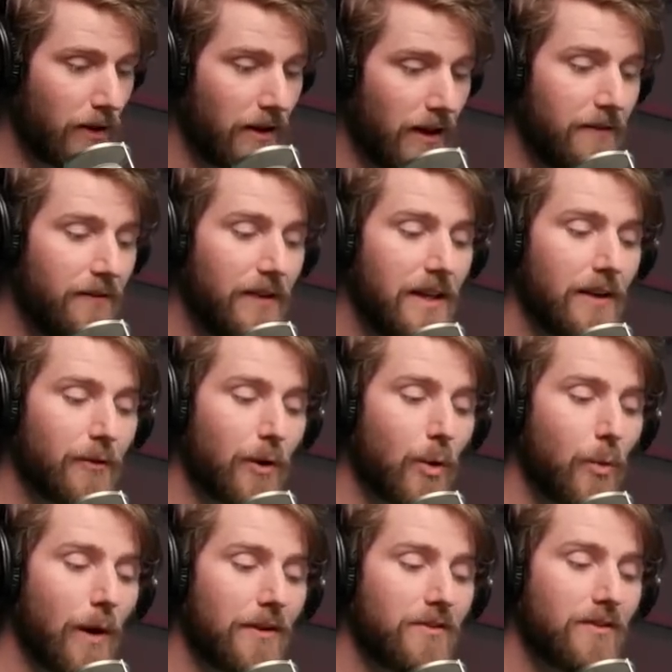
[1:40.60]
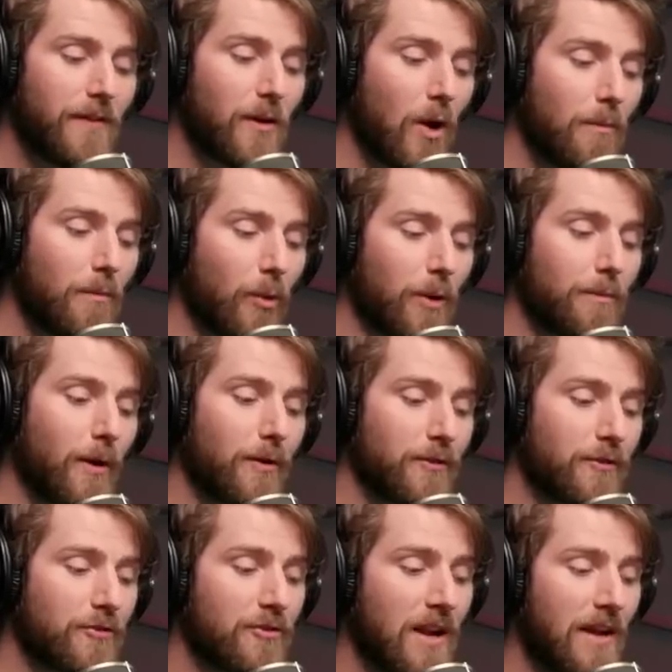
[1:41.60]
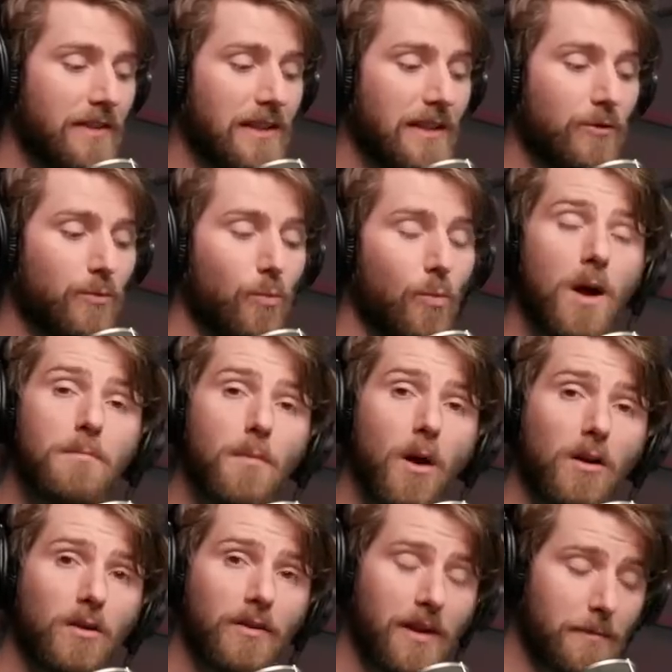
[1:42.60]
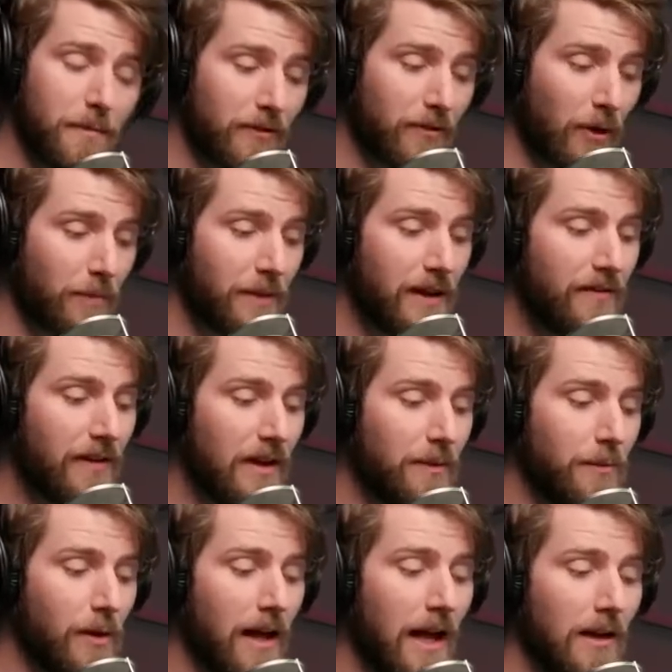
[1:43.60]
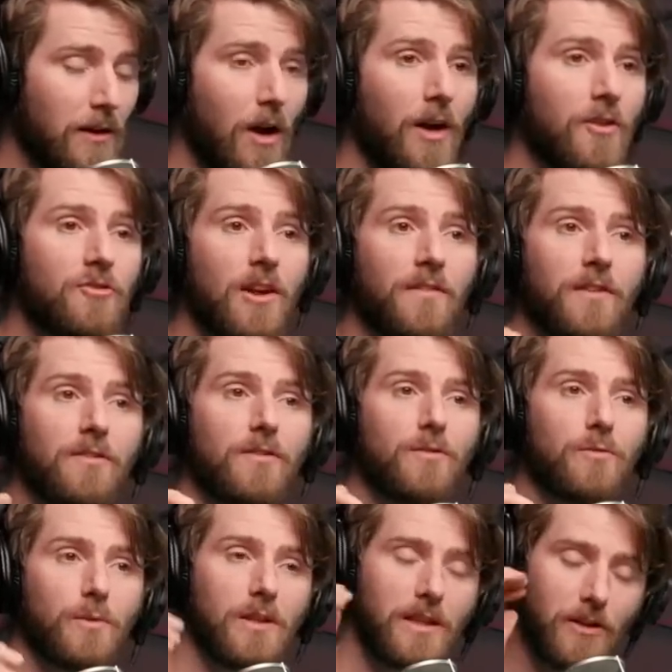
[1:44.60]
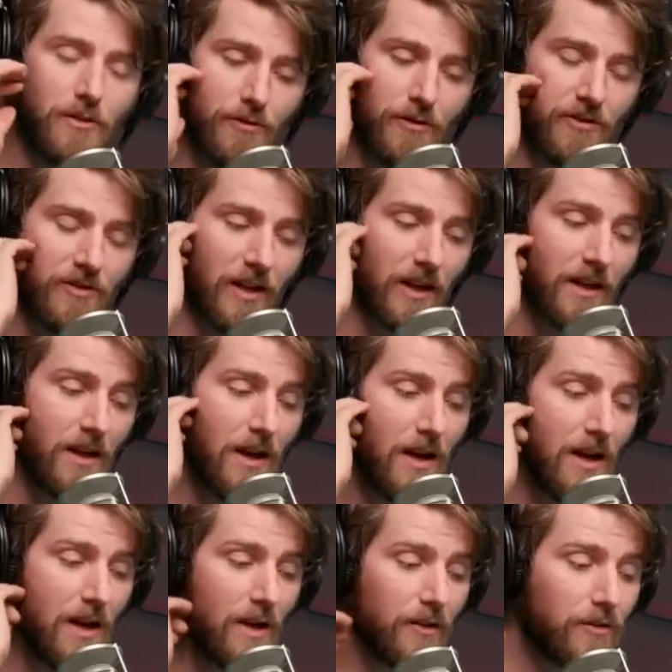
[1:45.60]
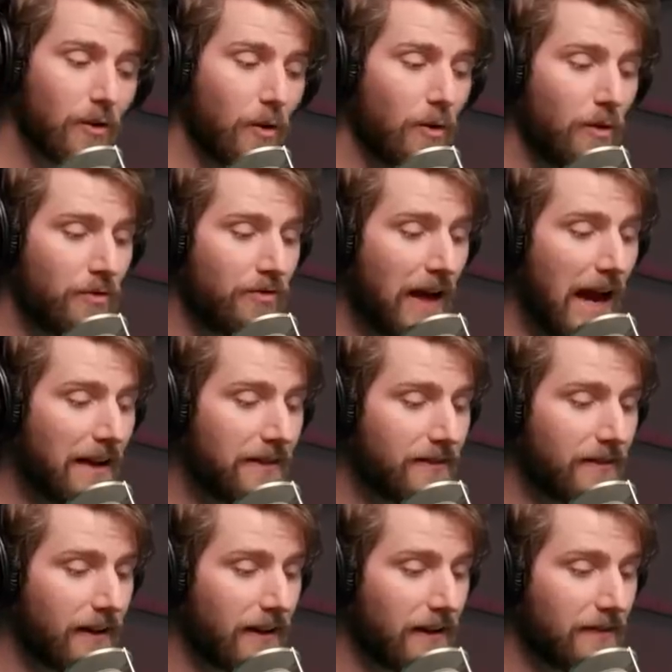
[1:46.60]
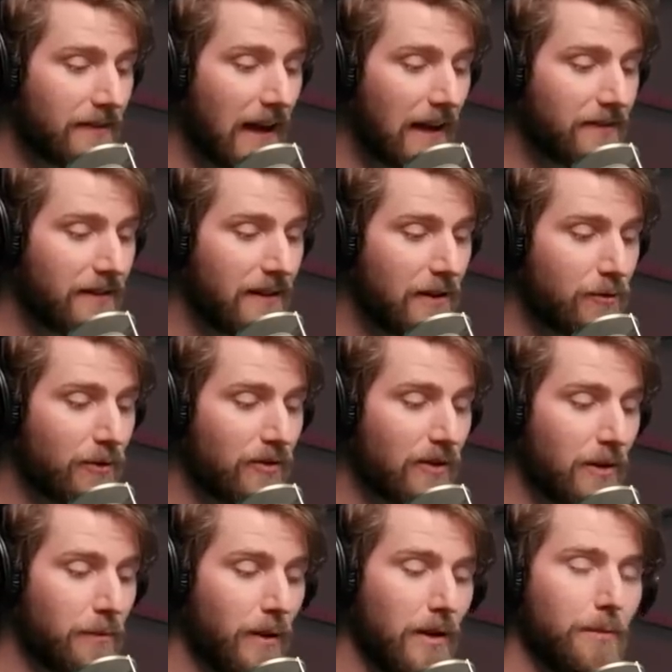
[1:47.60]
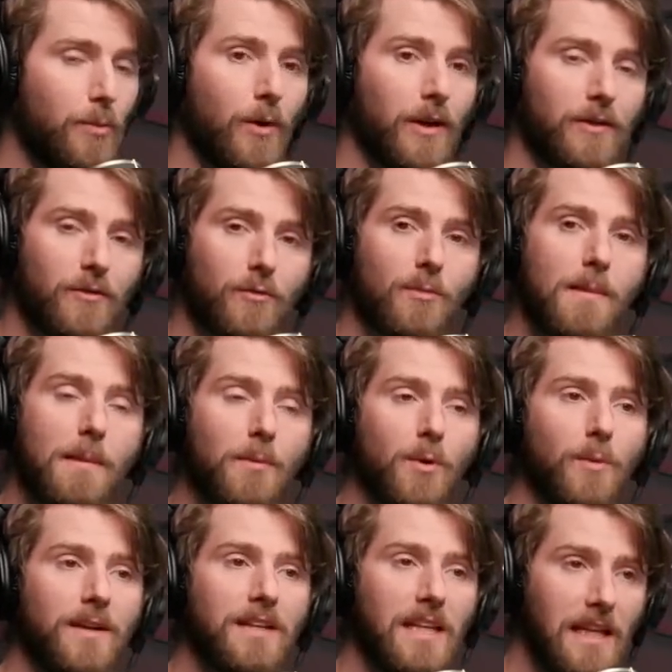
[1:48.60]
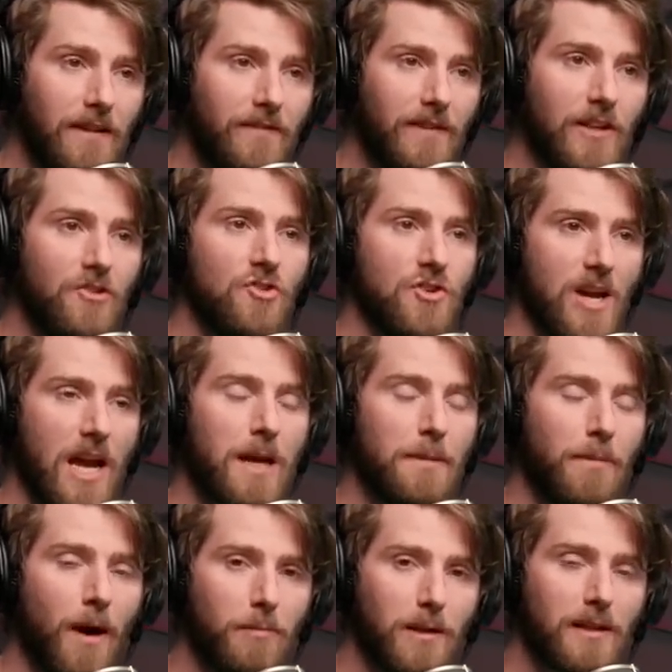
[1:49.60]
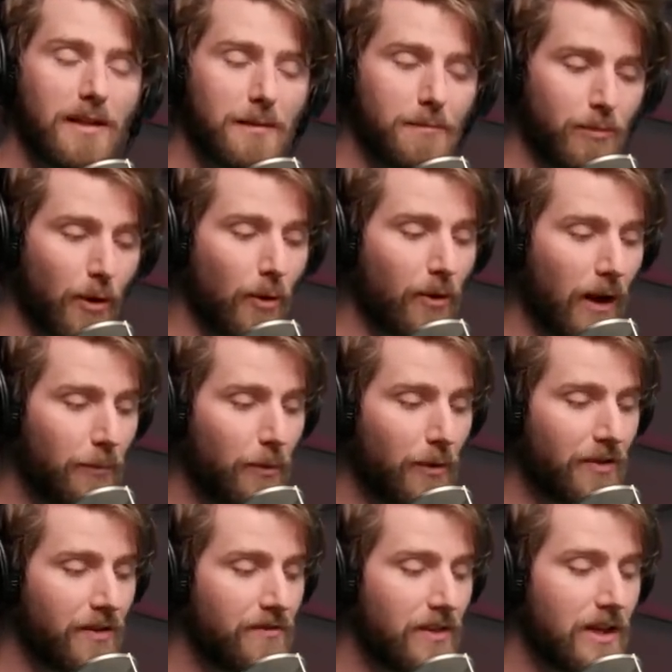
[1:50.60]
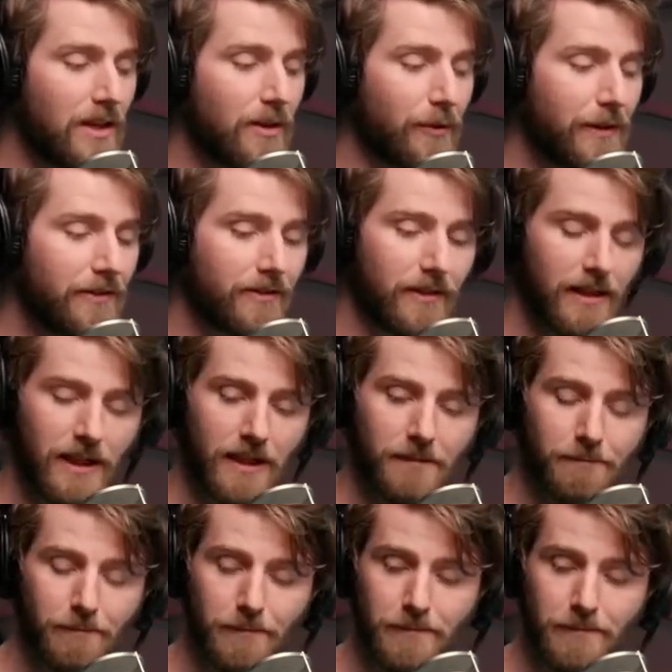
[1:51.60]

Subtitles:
NVIDIA requested that all board partners should have at least one model at MSRP available at launch, and this is really interesting. So that's an interesting bullet point. So remember when EVGA publicly broke up with NVIDIA recently?